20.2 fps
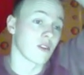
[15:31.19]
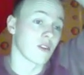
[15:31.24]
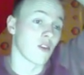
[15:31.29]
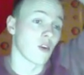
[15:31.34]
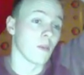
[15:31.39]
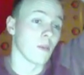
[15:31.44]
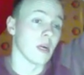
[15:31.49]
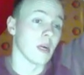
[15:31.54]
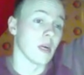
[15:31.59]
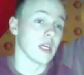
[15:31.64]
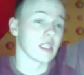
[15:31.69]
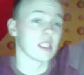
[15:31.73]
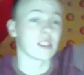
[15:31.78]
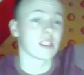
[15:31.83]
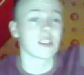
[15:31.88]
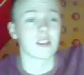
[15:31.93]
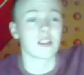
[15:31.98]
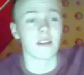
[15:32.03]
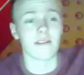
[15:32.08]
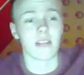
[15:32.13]
Crobat
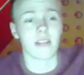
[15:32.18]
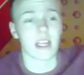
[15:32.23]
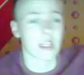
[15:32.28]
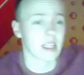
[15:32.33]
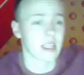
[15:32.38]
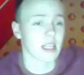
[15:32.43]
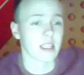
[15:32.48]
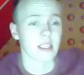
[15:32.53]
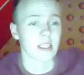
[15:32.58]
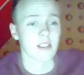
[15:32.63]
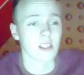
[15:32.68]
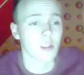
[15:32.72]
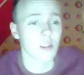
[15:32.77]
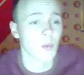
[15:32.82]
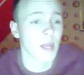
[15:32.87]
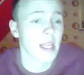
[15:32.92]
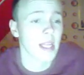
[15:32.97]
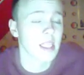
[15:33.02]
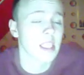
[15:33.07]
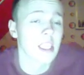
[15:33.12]
and stuff. It
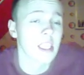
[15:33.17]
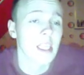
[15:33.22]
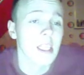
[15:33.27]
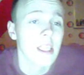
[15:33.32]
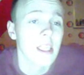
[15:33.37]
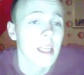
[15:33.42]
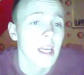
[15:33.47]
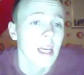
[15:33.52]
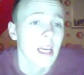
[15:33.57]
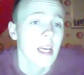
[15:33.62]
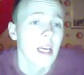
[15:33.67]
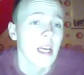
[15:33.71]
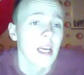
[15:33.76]
just weakens shit